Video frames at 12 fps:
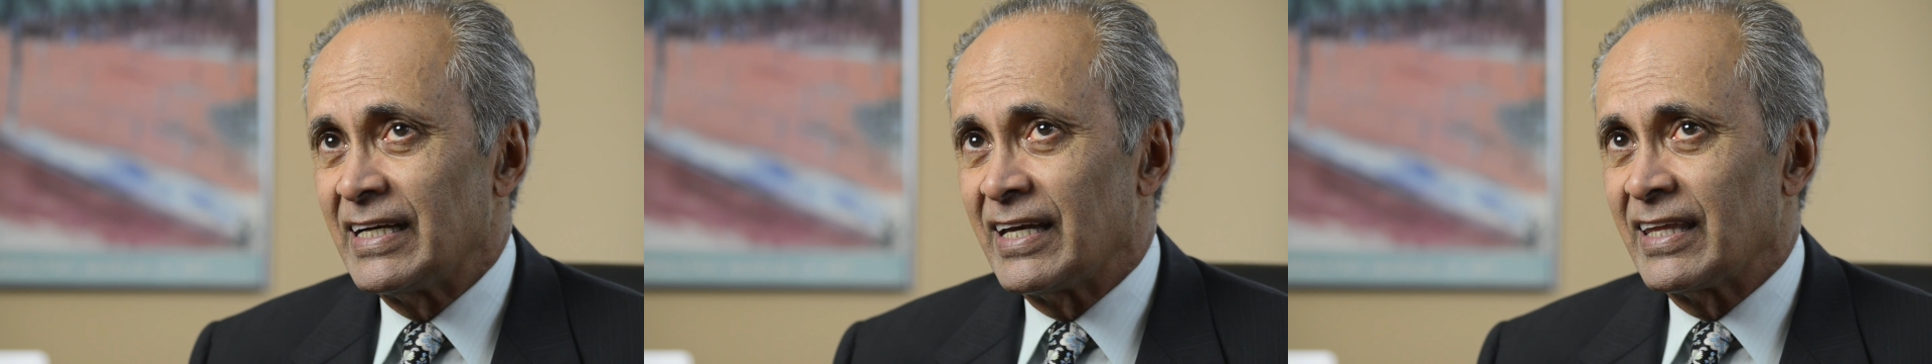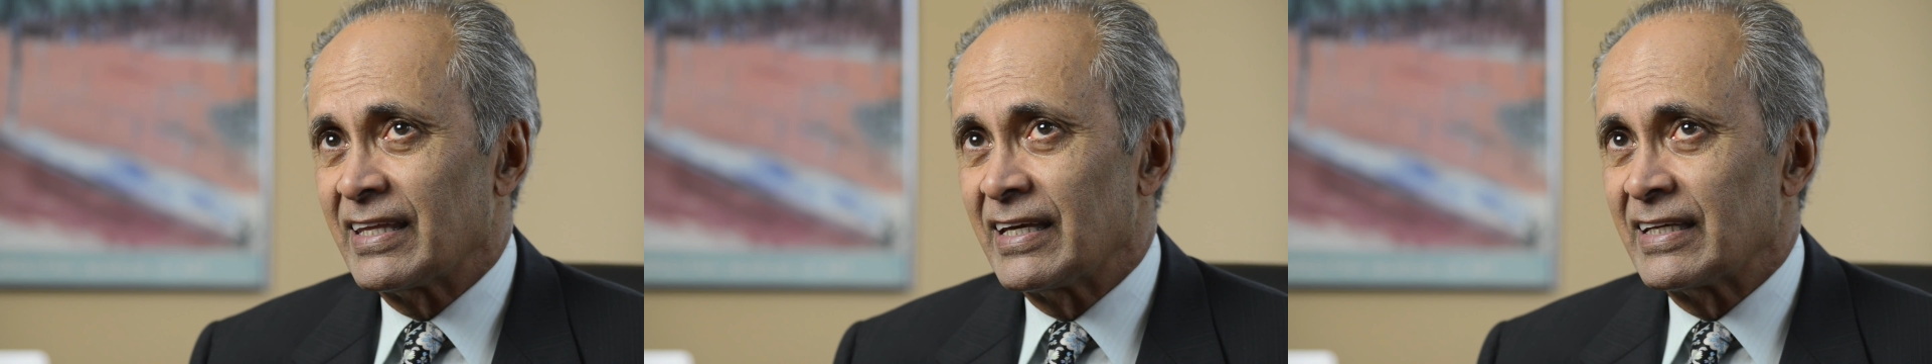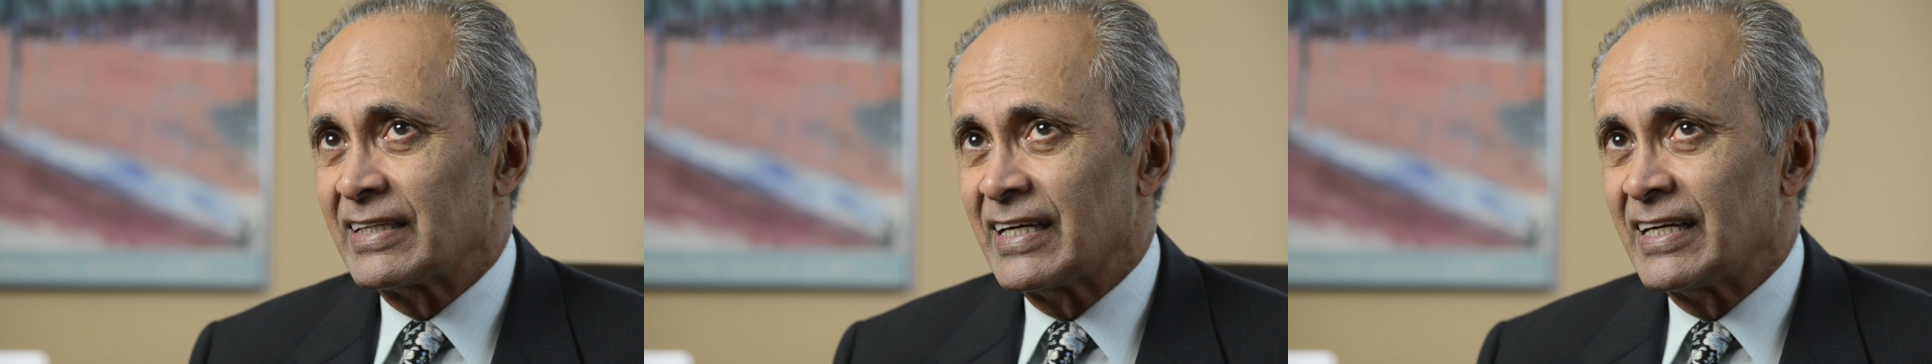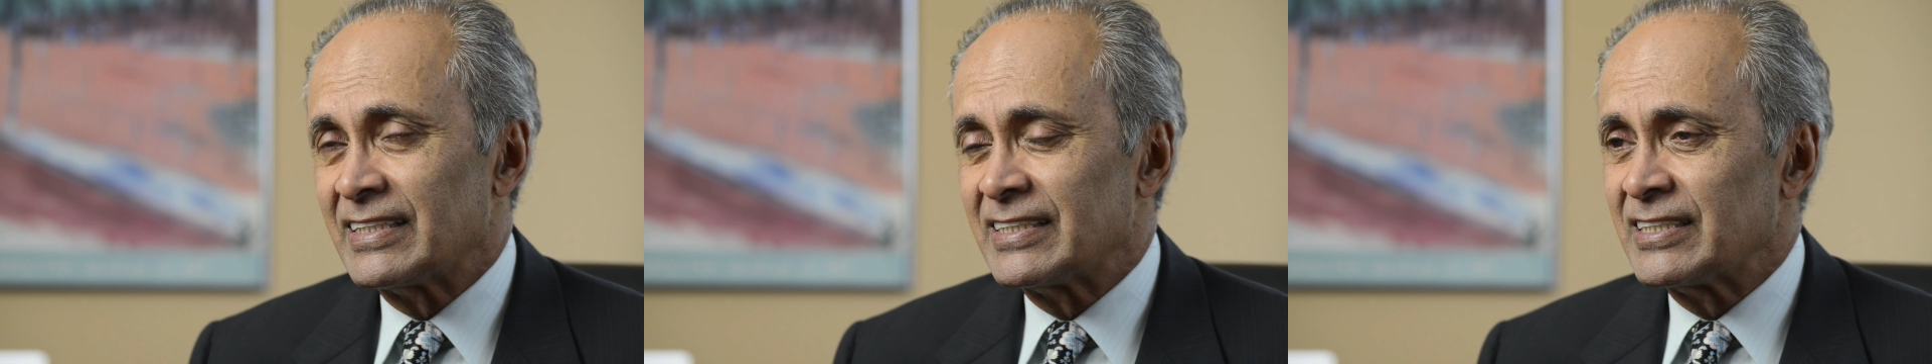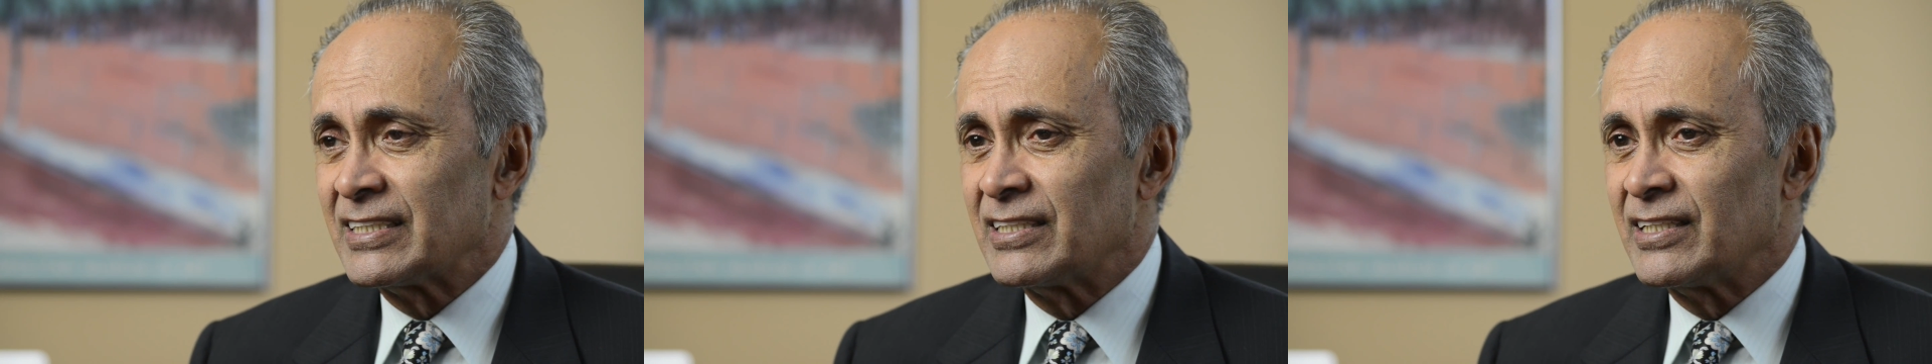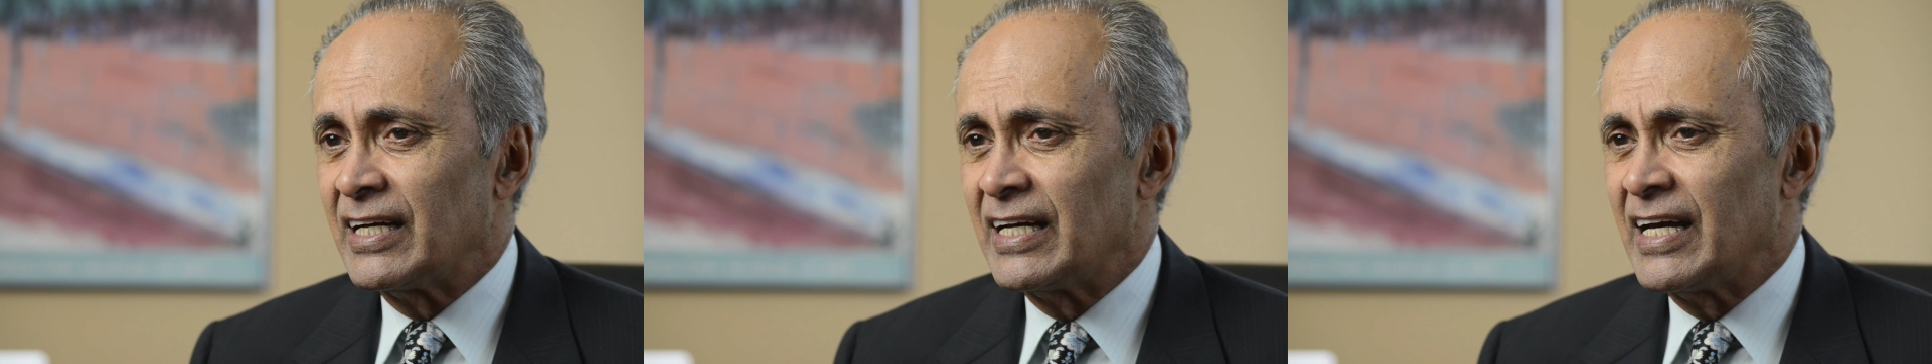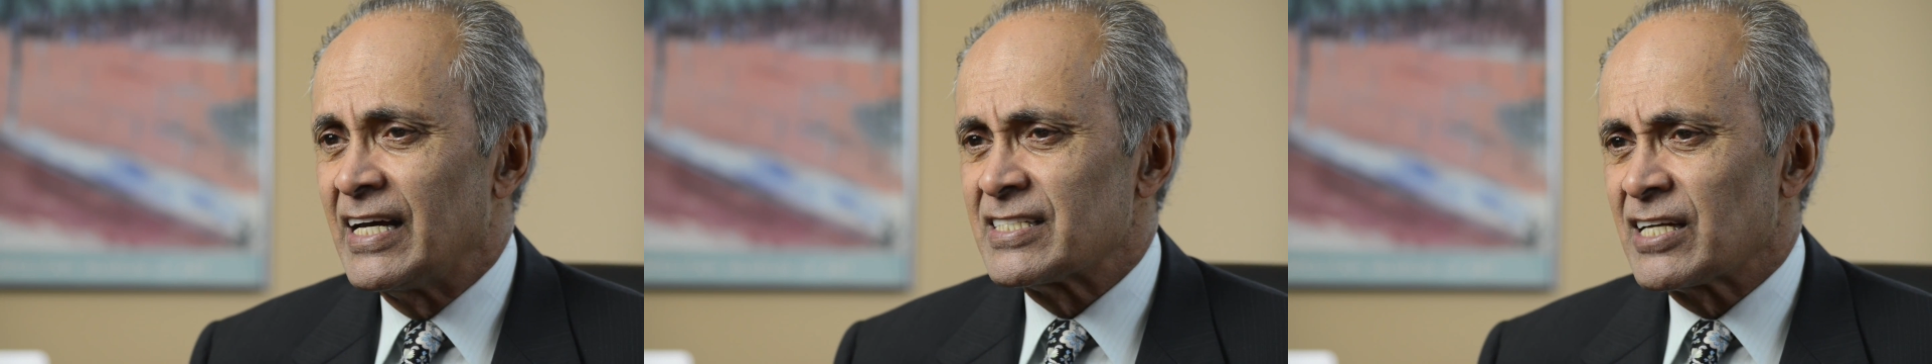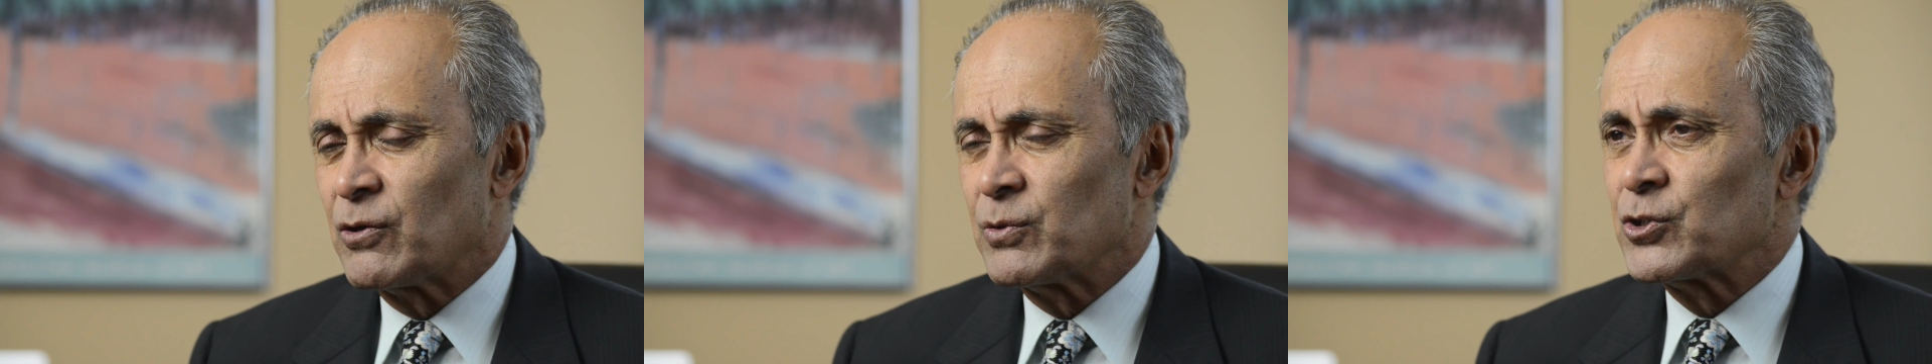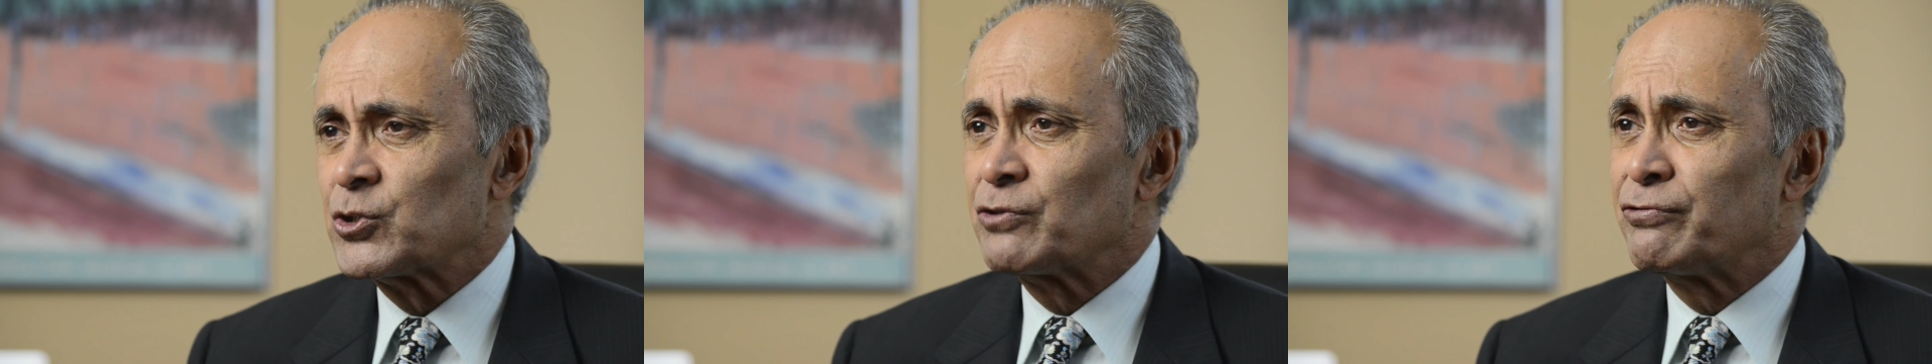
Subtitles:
I think that as I was to